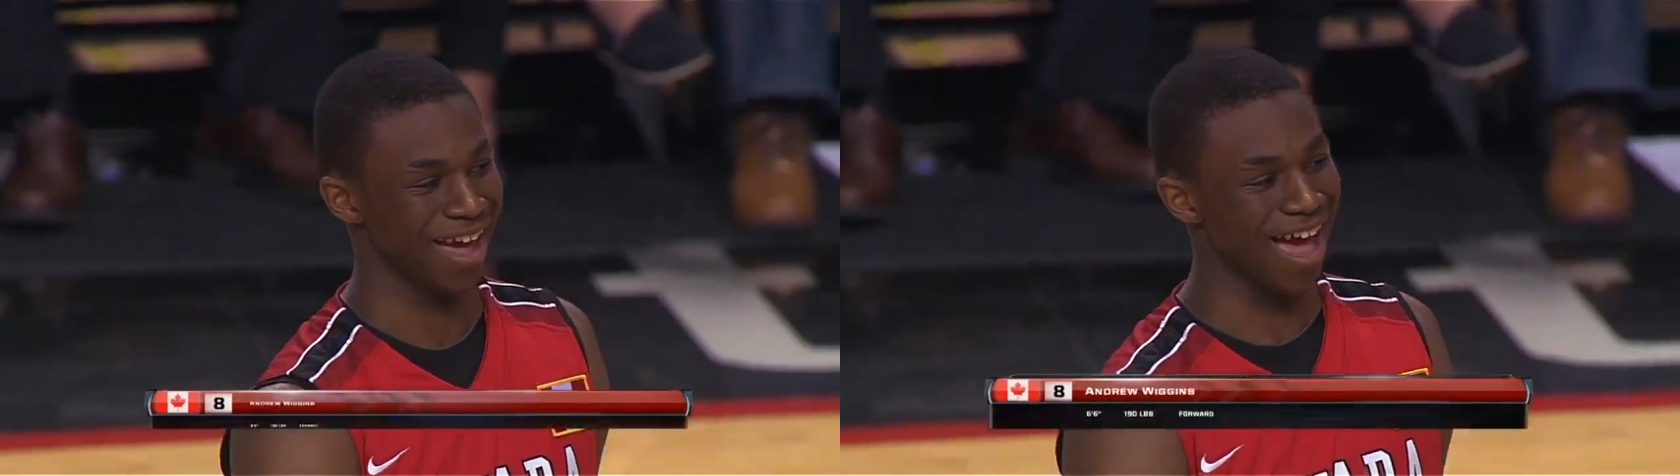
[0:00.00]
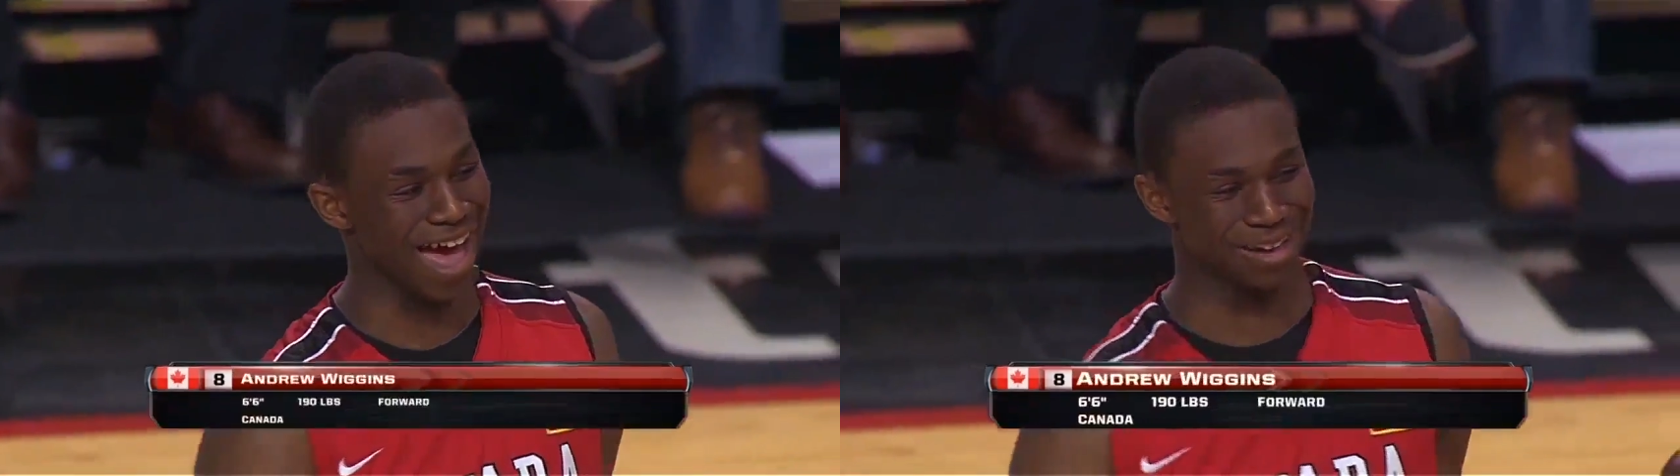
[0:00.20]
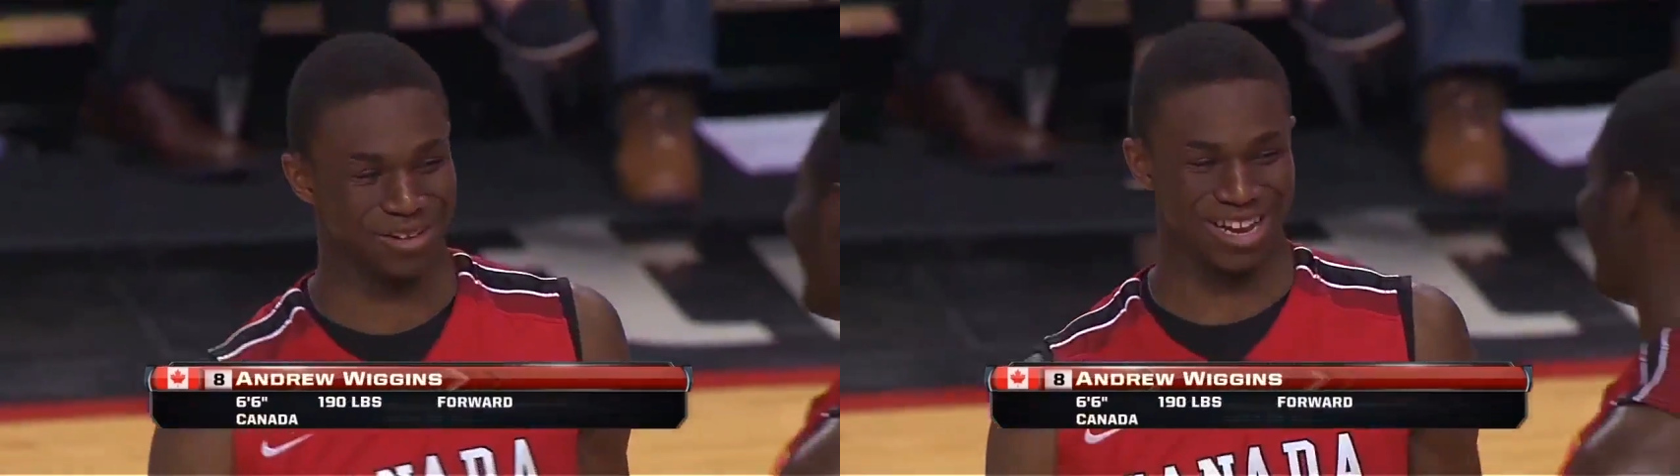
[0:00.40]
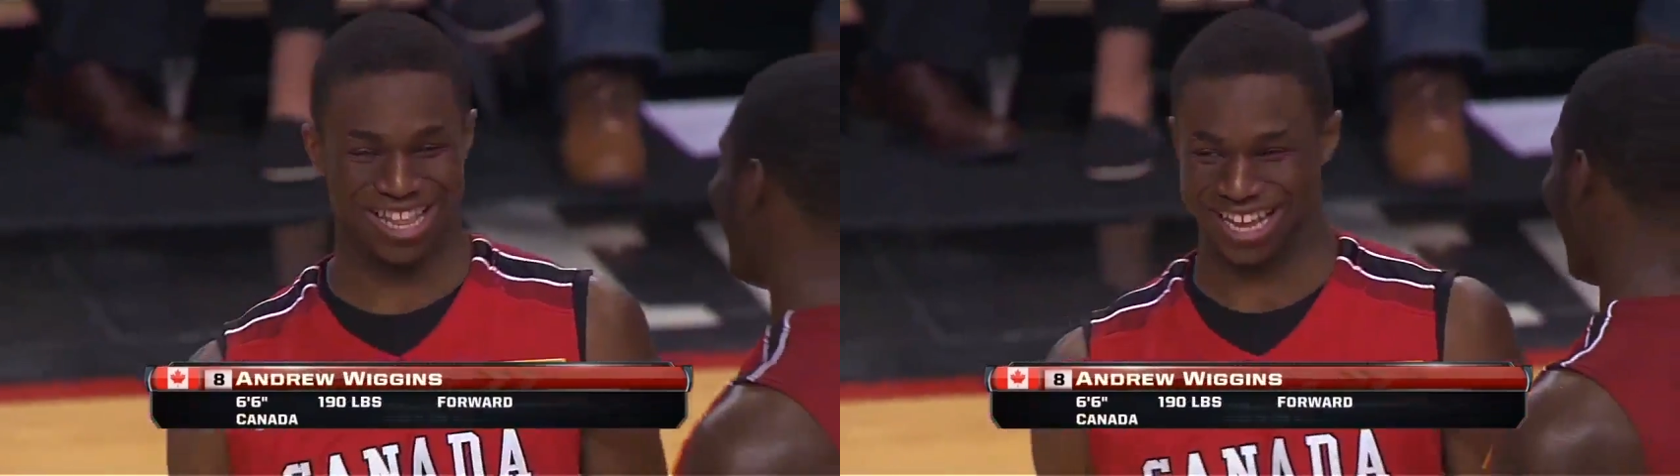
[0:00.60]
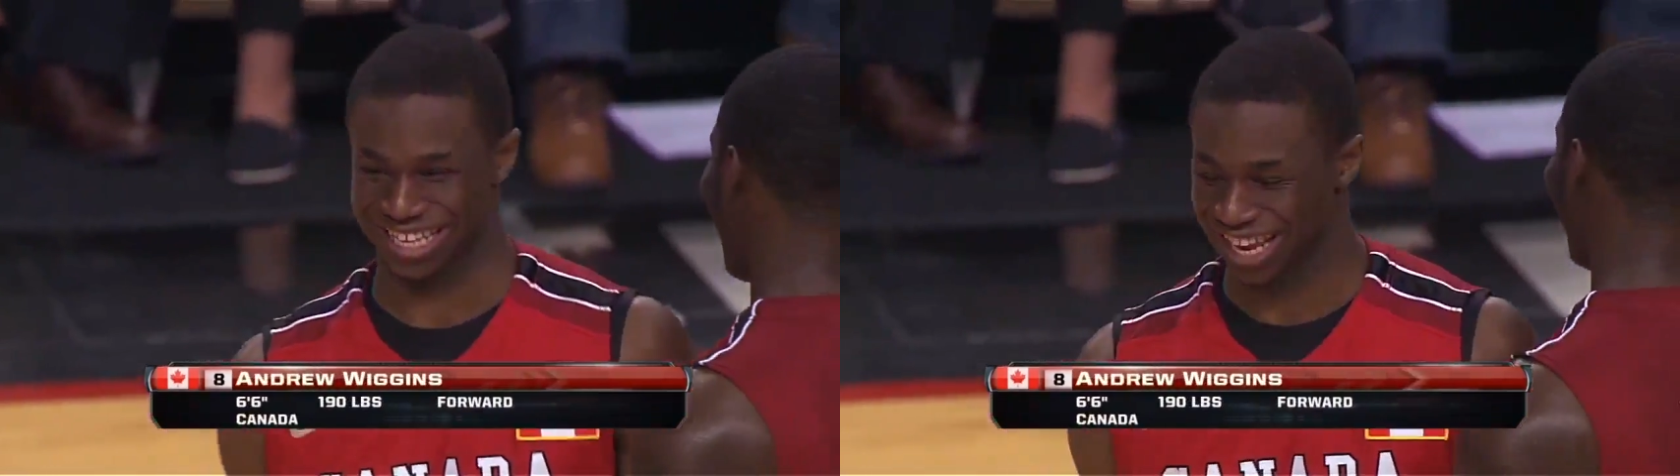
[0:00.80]
That says he
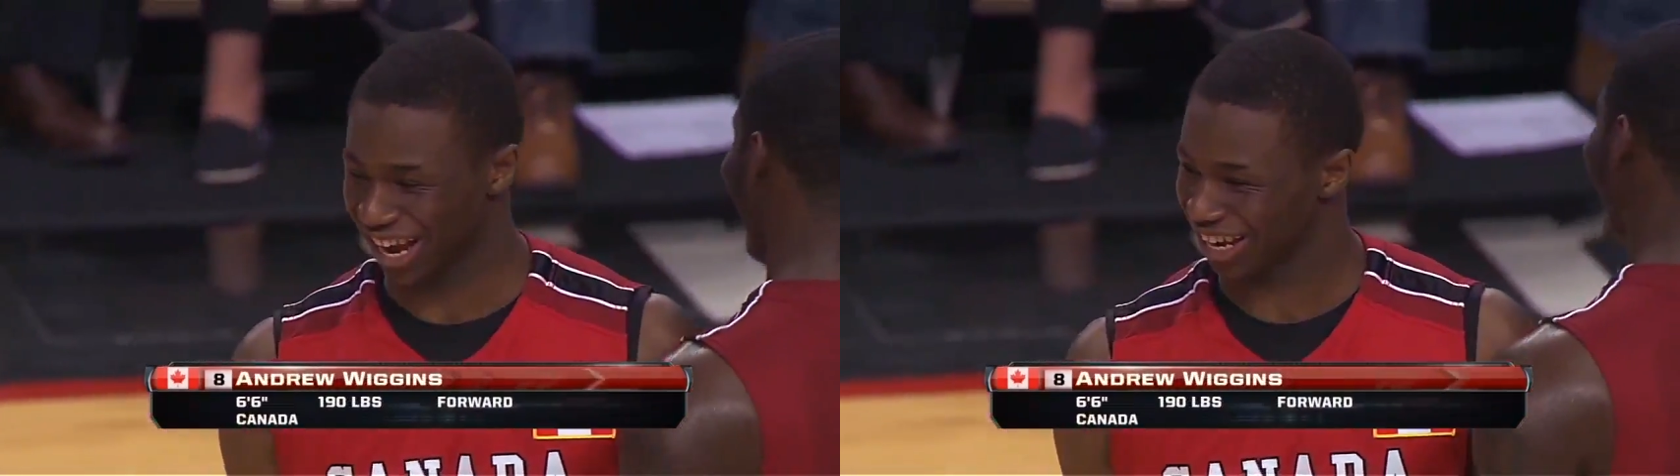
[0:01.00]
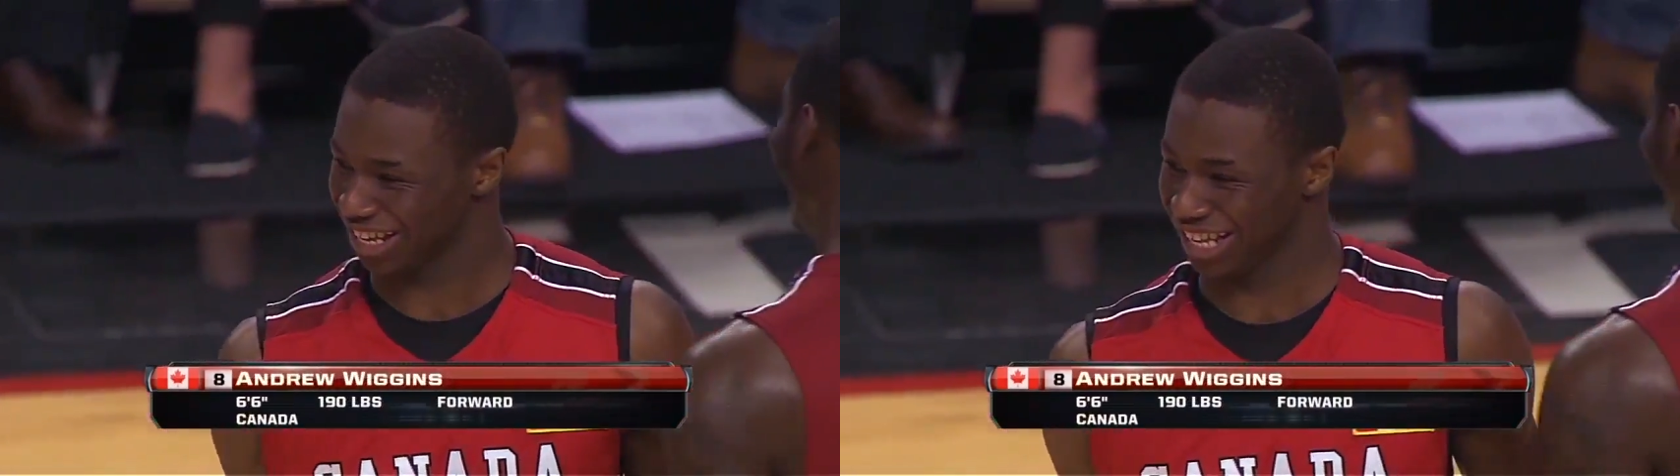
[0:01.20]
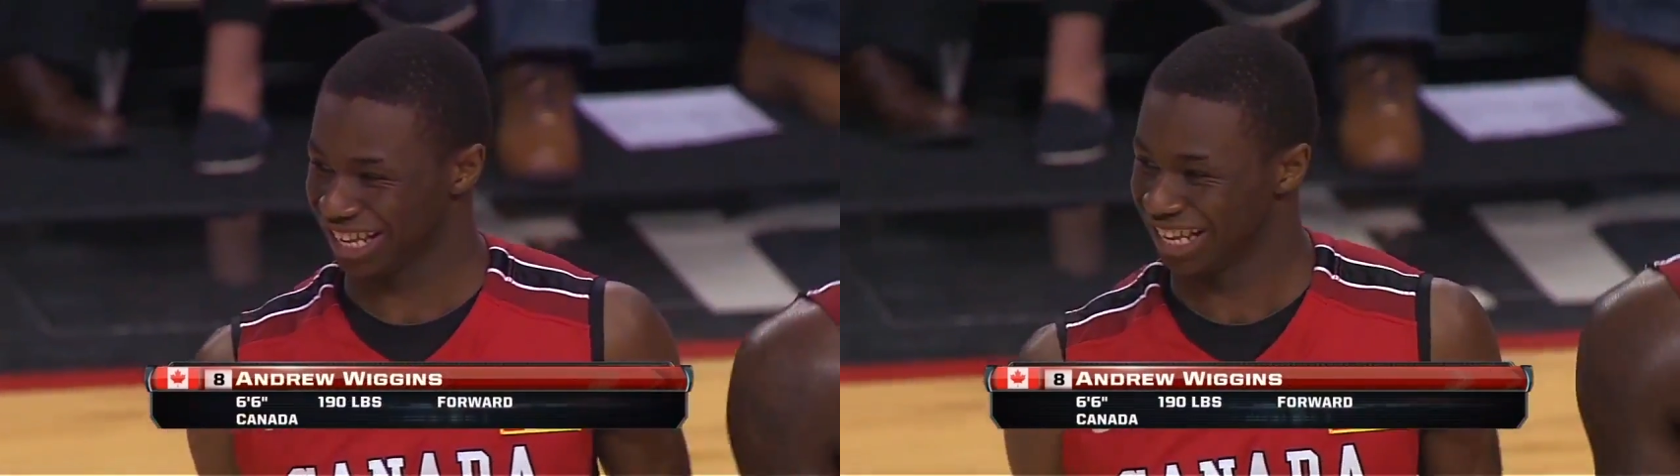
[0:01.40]
is the best in the